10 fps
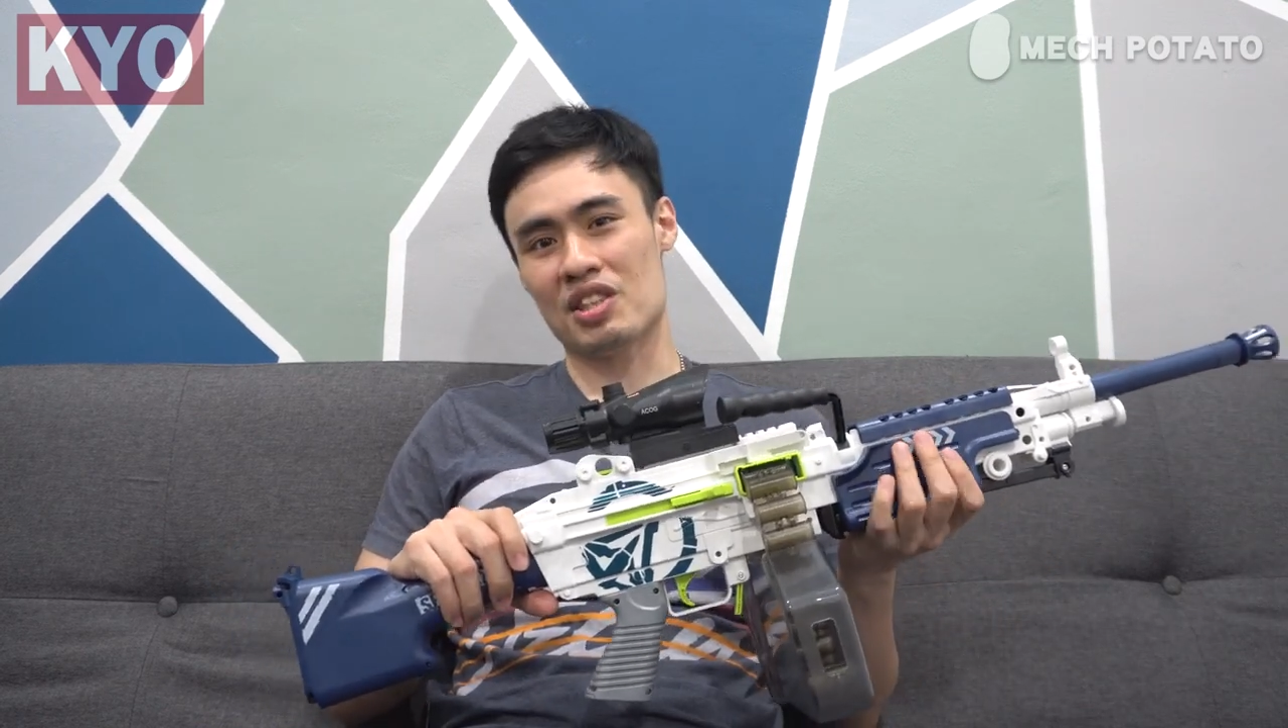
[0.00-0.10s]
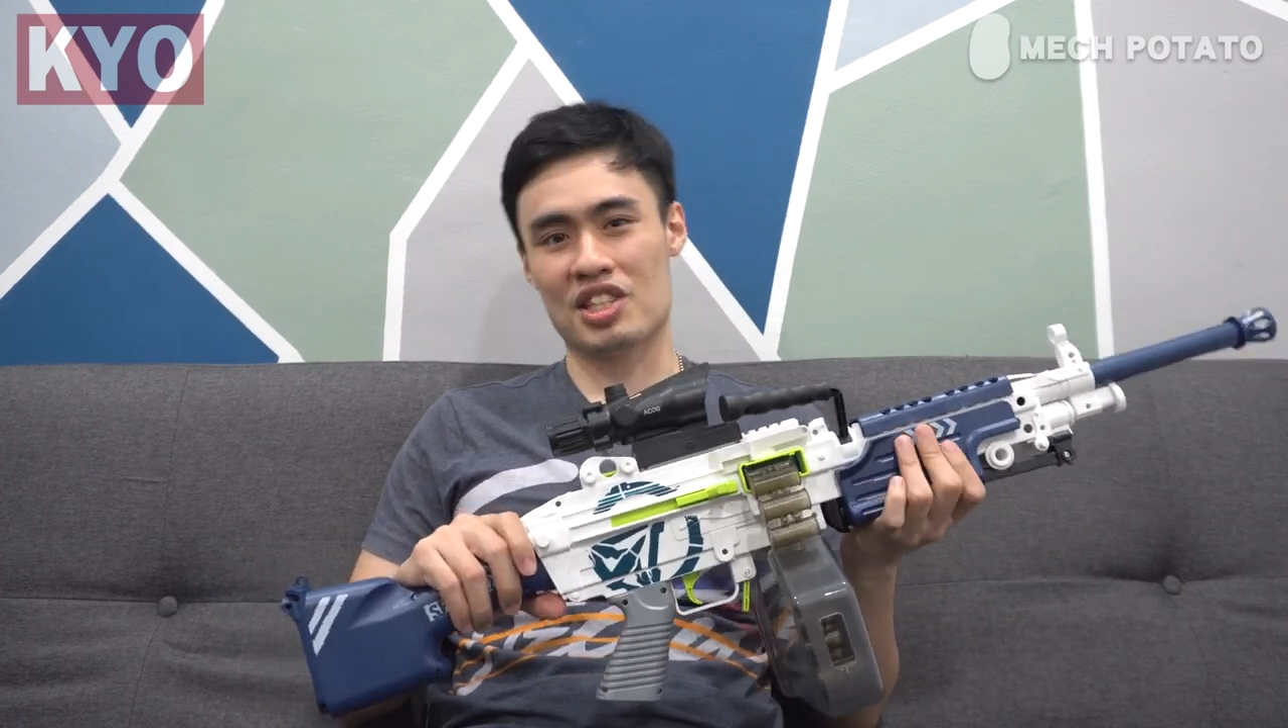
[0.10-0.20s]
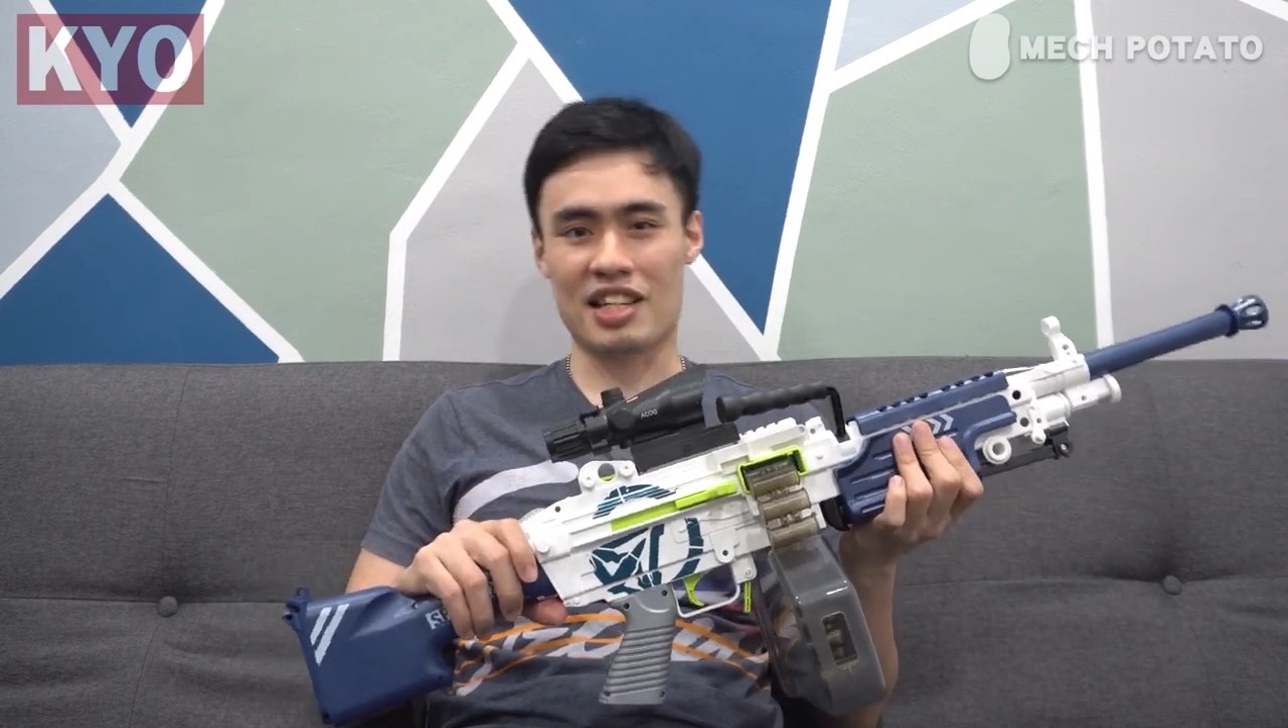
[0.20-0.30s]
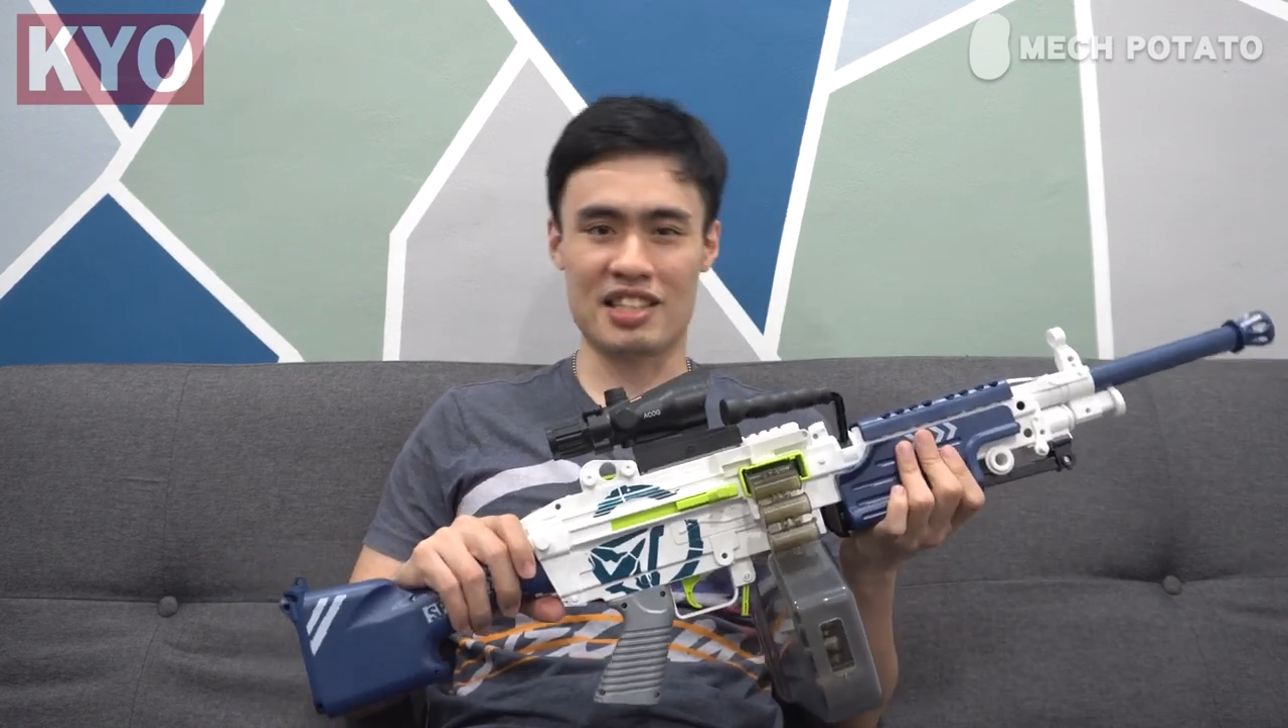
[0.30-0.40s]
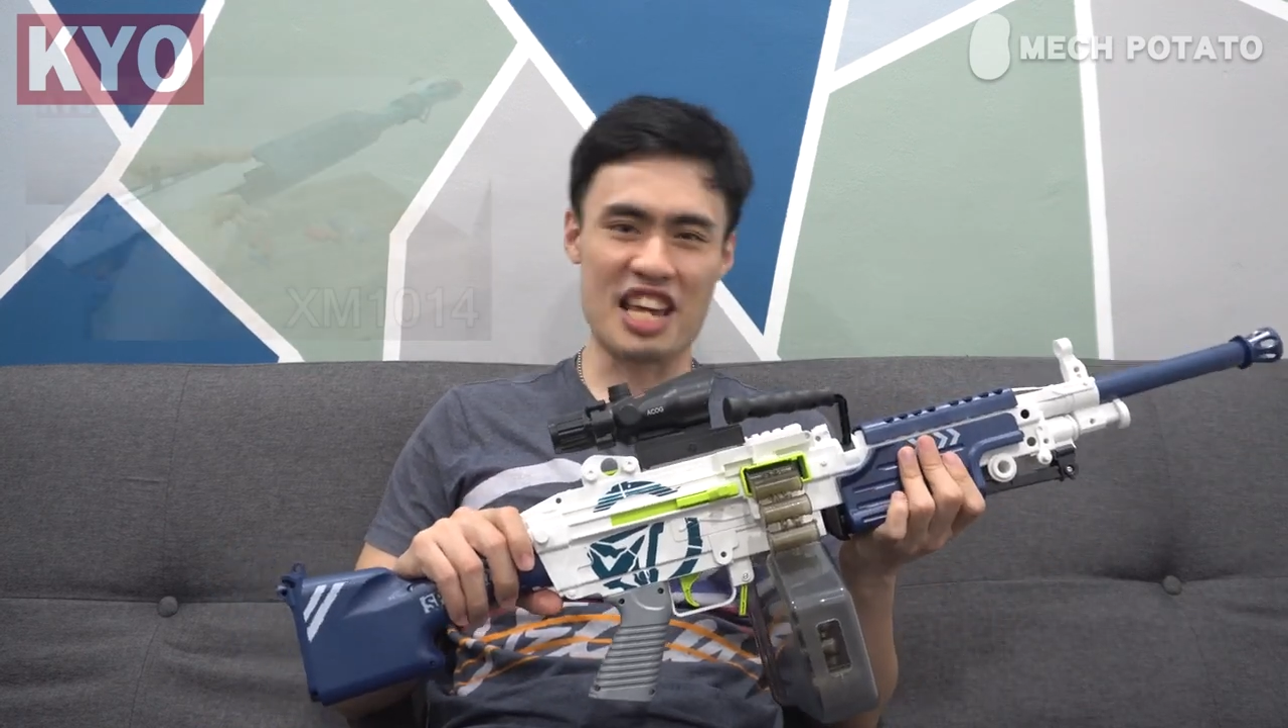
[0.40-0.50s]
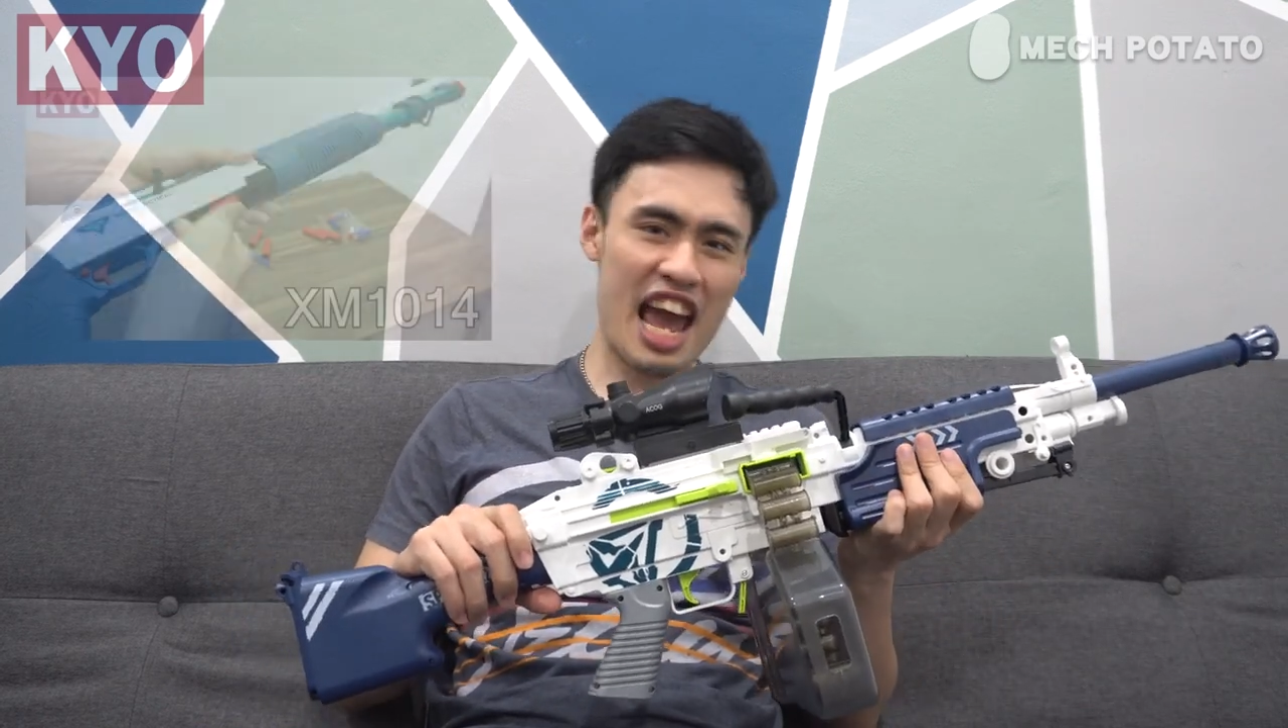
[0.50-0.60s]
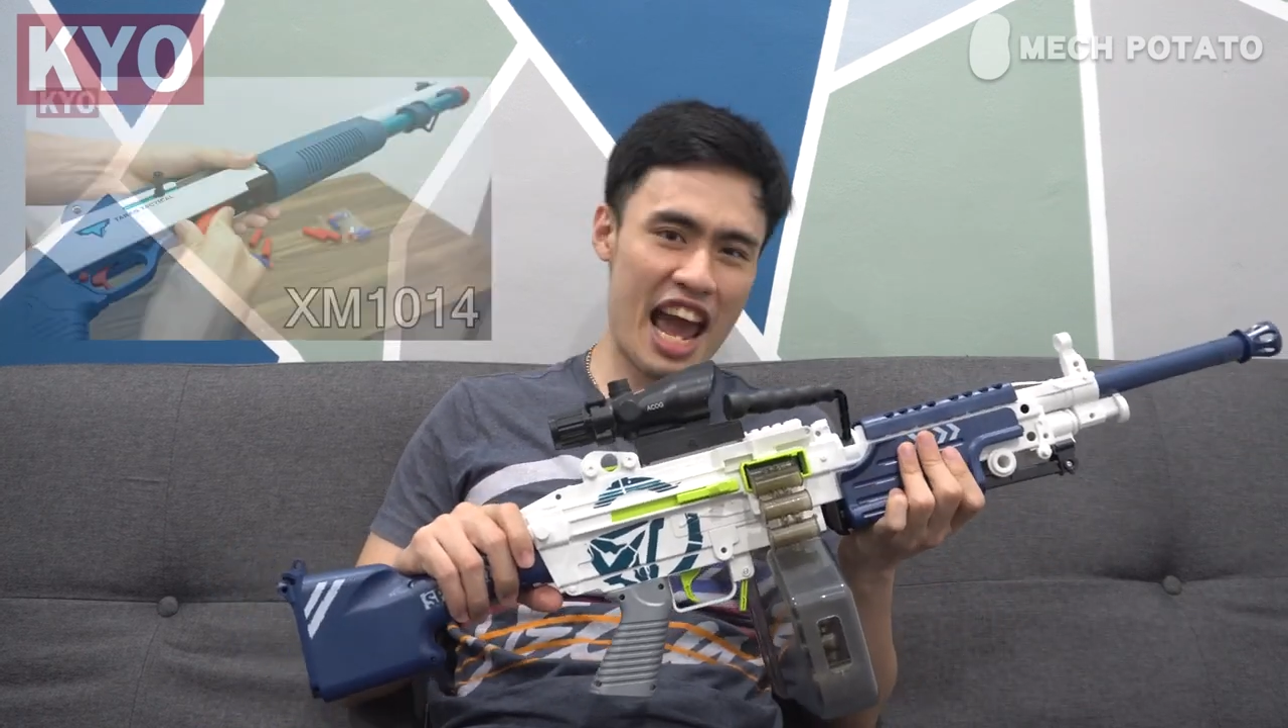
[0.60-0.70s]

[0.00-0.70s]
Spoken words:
such as the